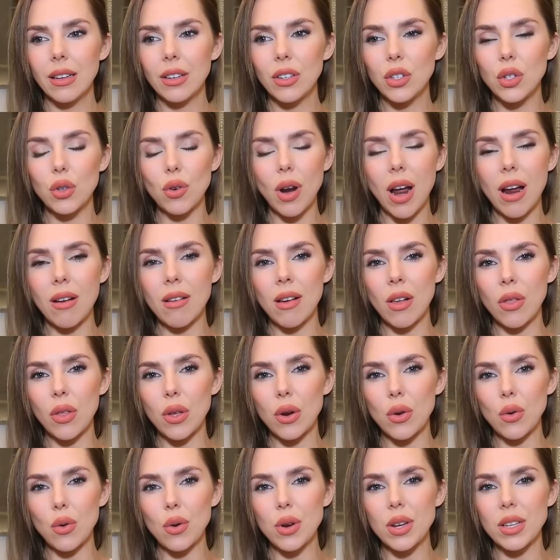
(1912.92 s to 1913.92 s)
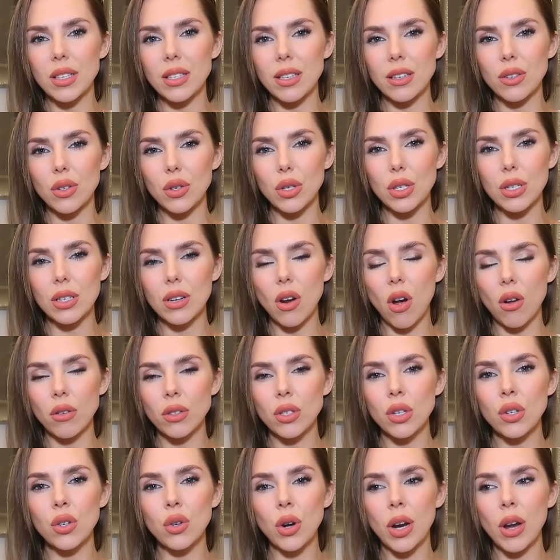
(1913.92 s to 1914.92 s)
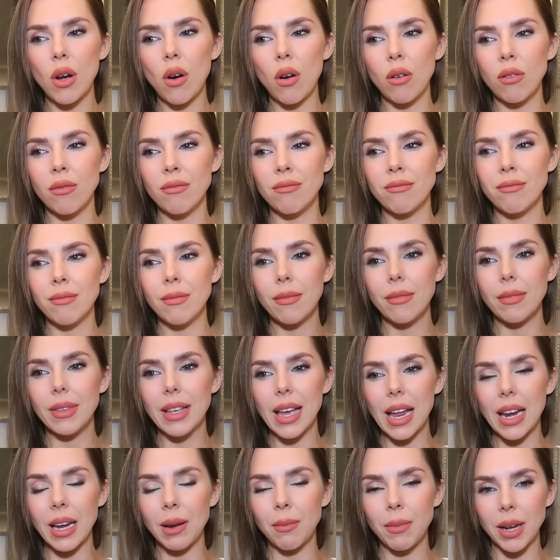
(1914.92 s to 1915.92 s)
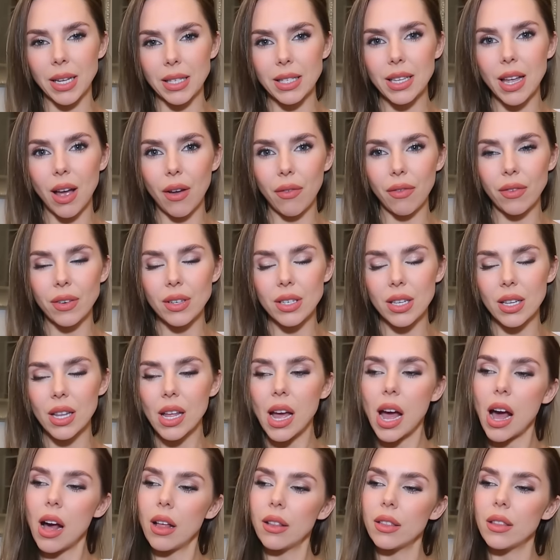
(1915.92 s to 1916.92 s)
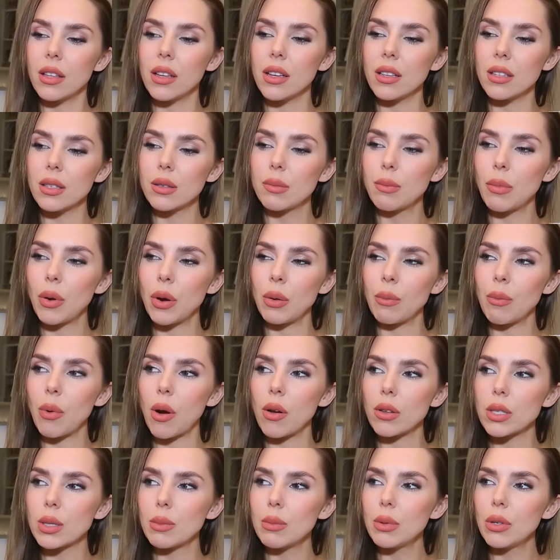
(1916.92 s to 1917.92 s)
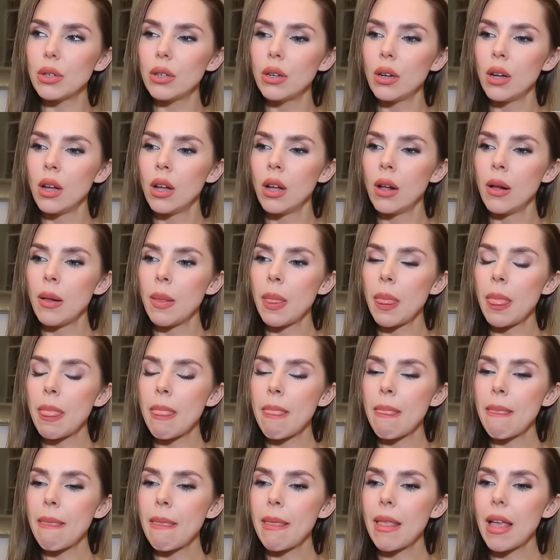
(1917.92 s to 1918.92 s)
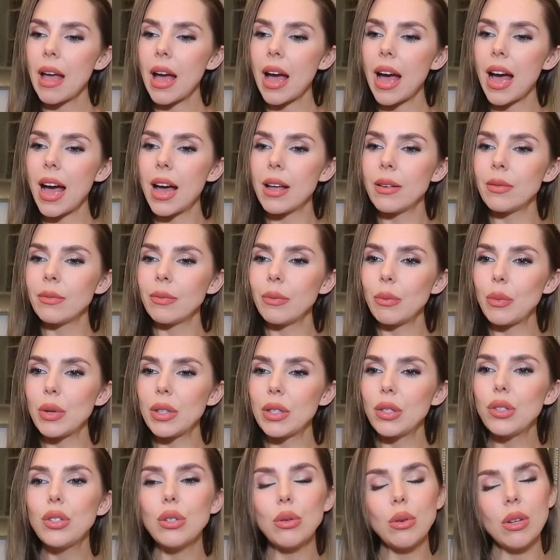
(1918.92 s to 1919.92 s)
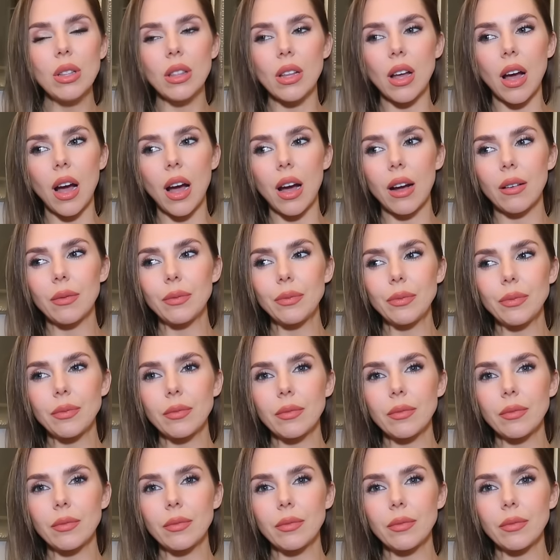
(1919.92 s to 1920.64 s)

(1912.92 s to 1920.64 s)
drown out the noise and just concentrate on getting myself into the healthiest point possible. And with doing that,